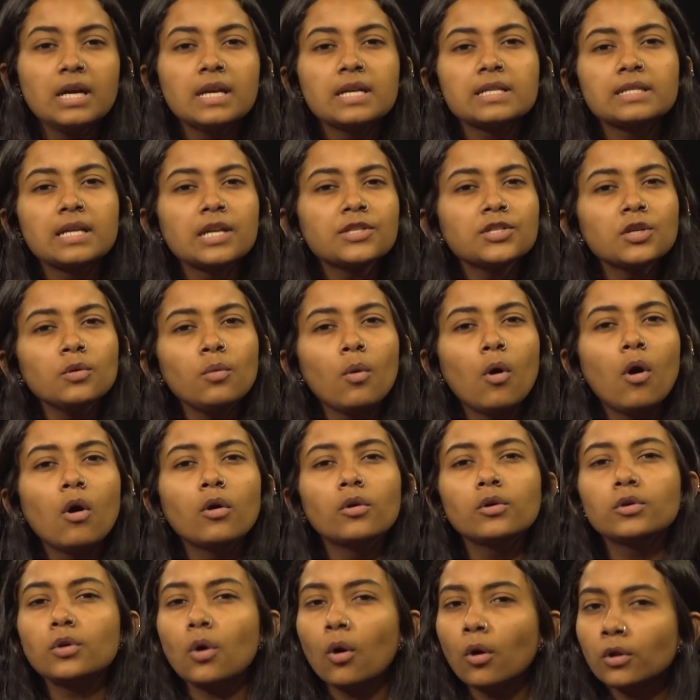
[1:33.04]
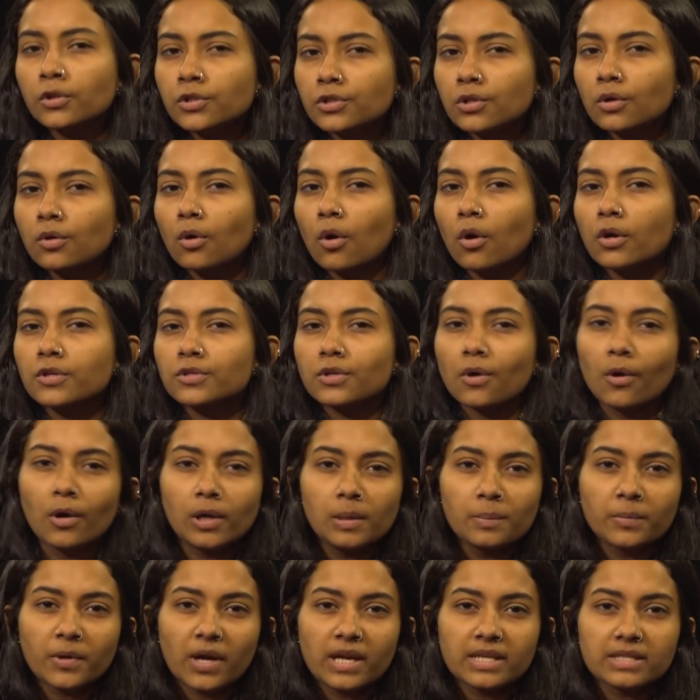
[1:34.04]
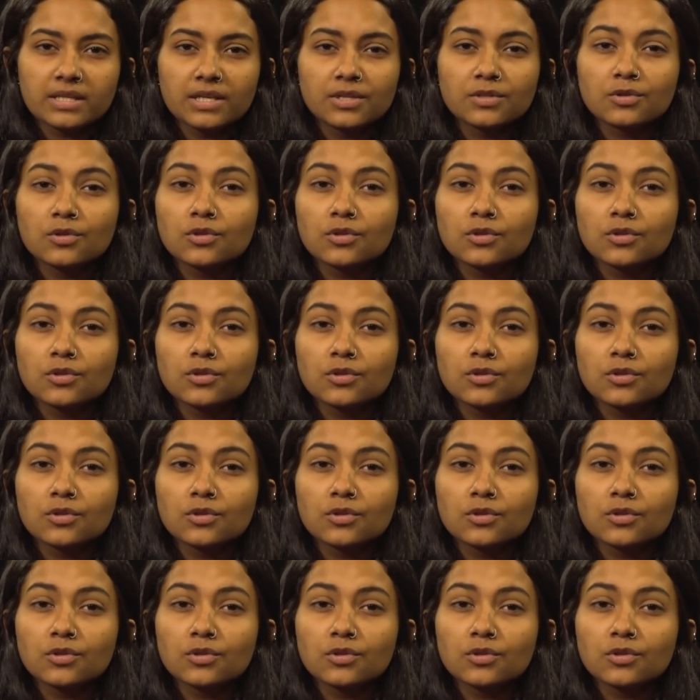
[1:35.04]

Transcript: Such a war could also cause oil prices